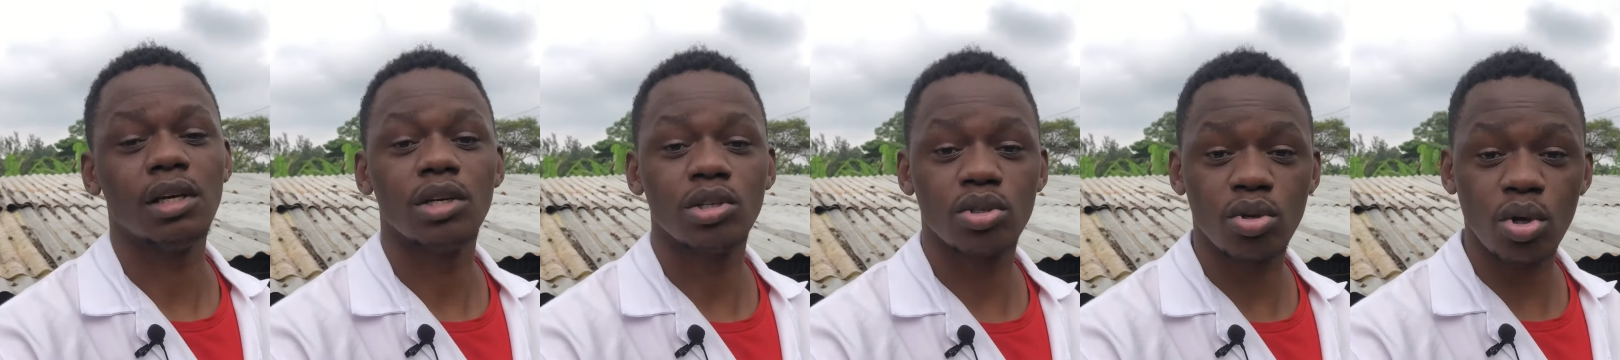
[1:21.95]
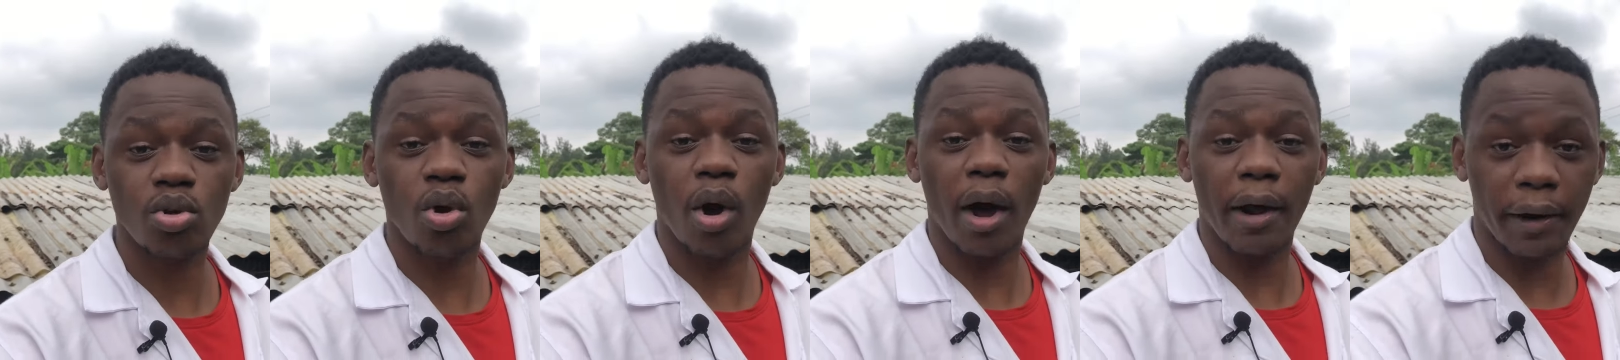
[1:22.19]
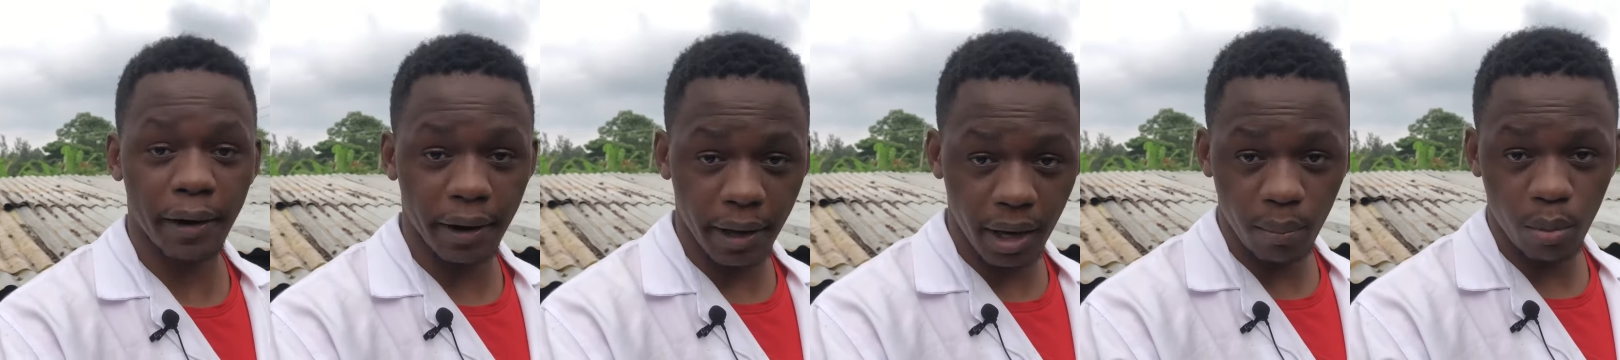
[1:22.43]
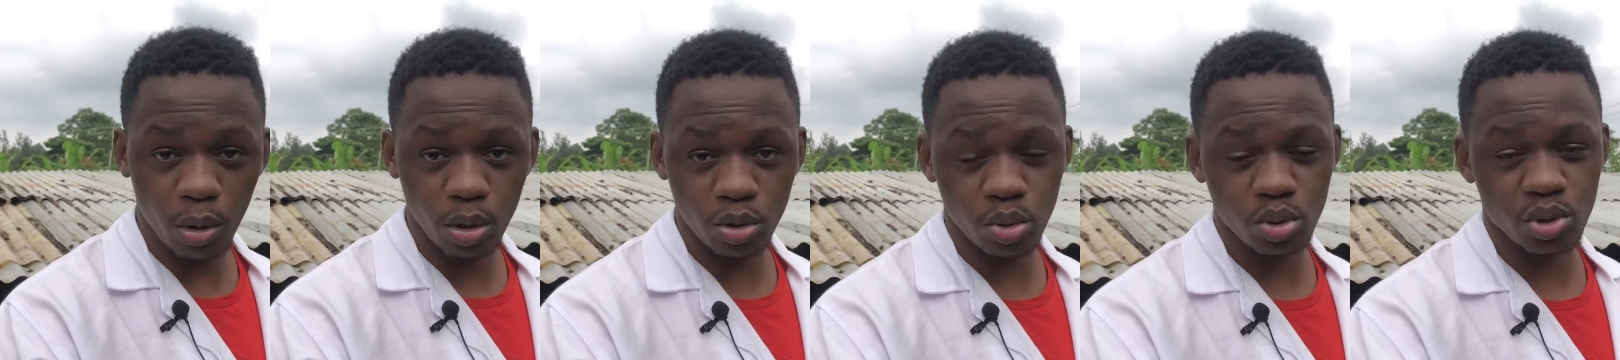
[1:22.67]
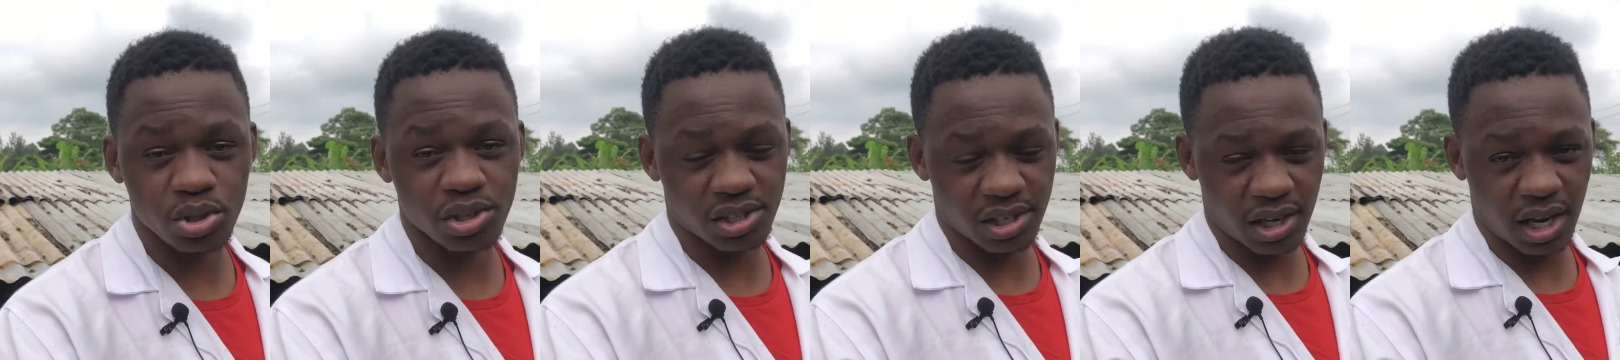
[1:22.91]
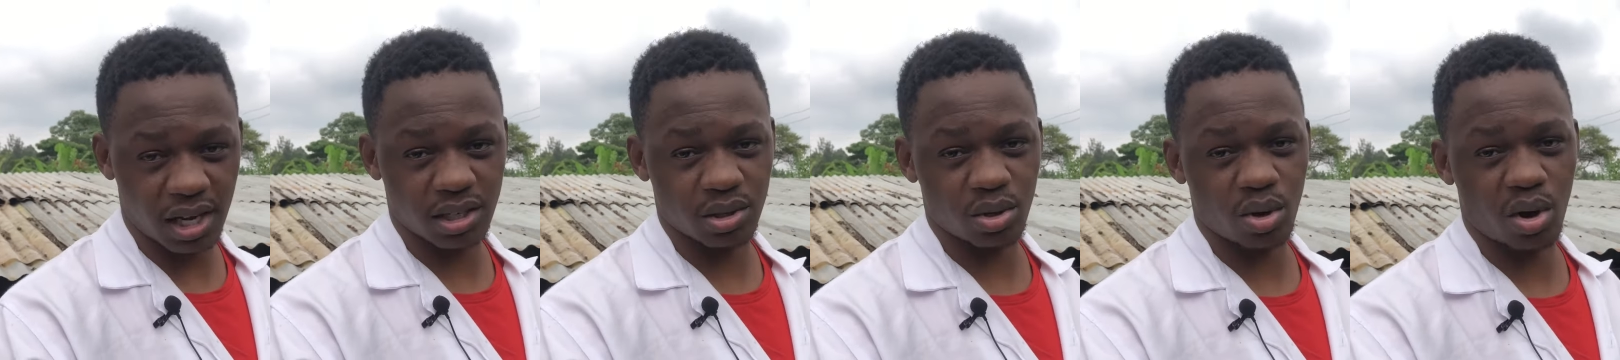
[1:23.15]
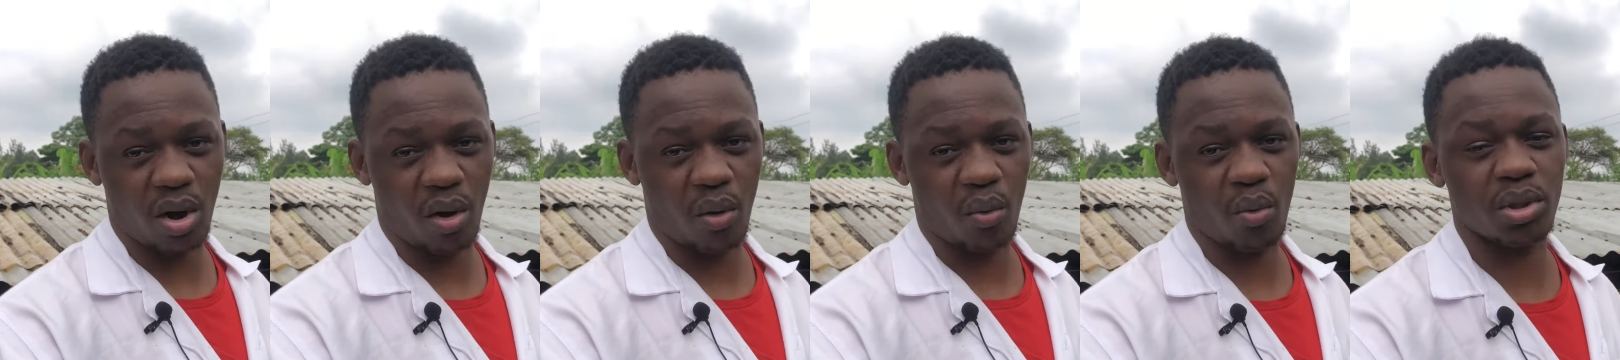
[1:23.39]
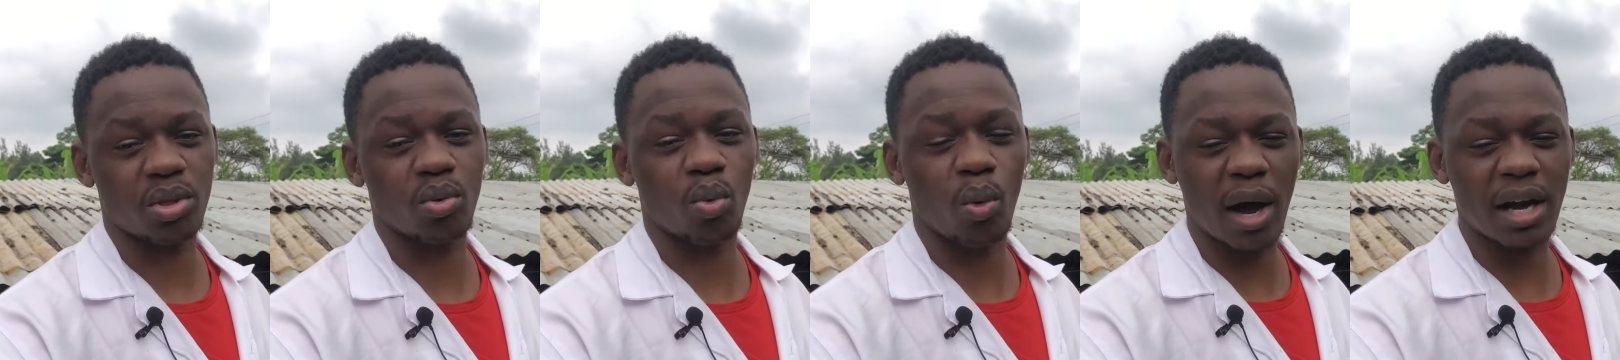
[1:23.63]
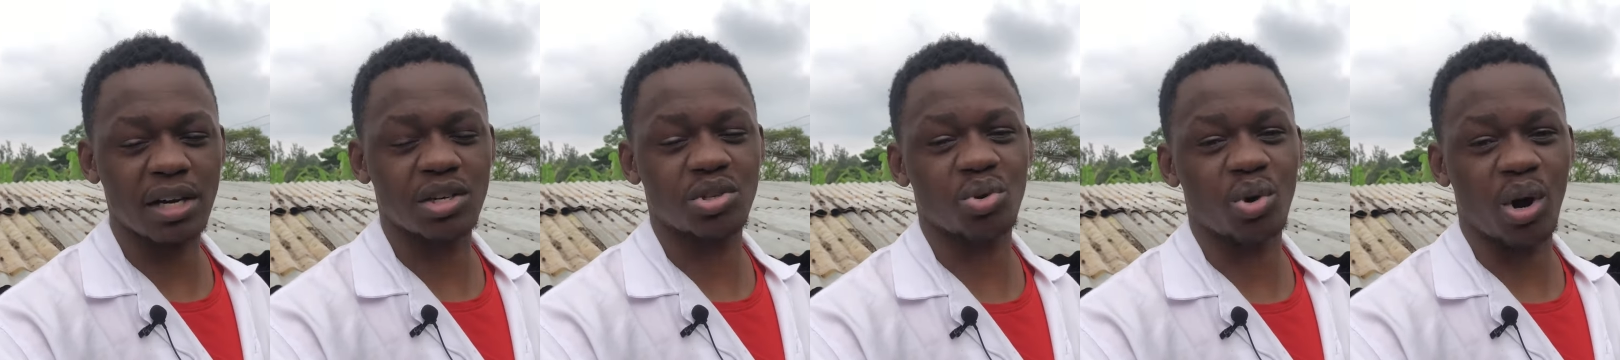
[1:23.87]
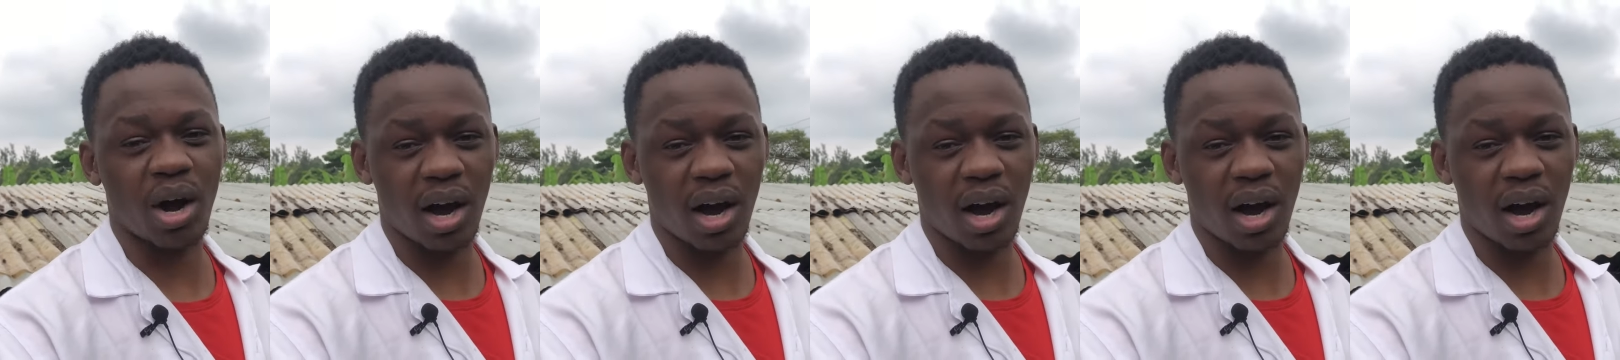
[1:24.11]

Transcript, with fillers: So you are able to start with what you